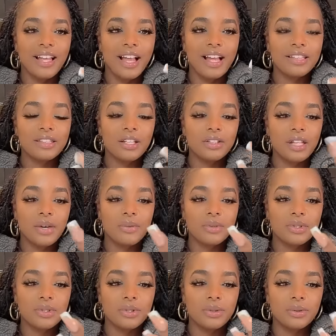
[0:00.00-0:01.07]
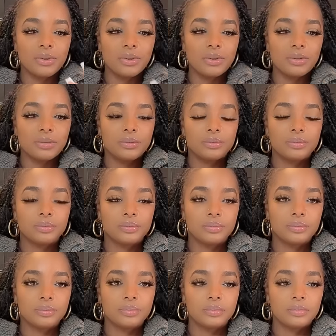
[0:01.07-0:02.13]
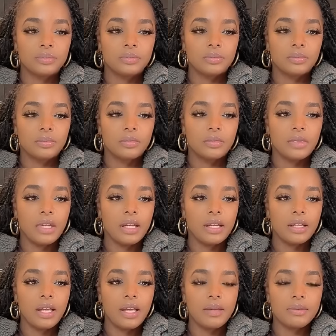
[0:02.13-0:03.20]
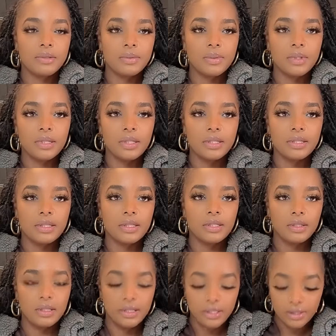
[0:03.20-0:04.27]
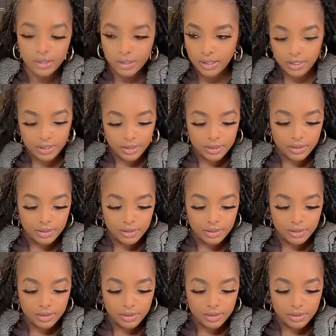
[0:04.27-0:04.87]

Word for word: I thought that was cool that it comes with this little cleaner thing.